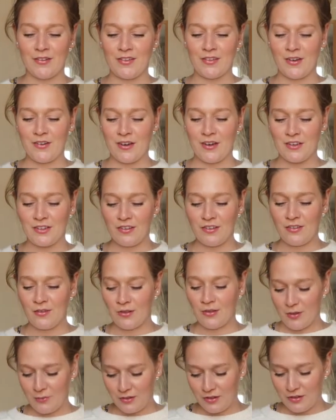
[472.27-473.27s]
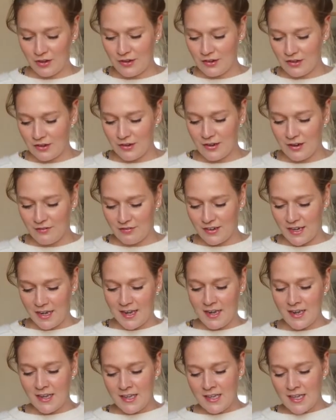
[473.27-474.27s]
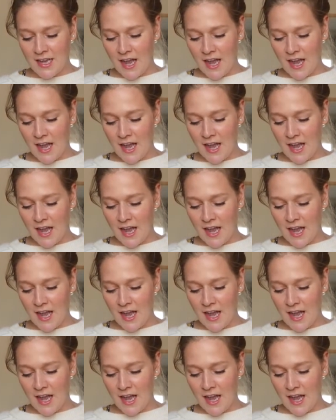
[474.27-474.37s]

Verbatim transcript: so I just thought that was so, so lovely.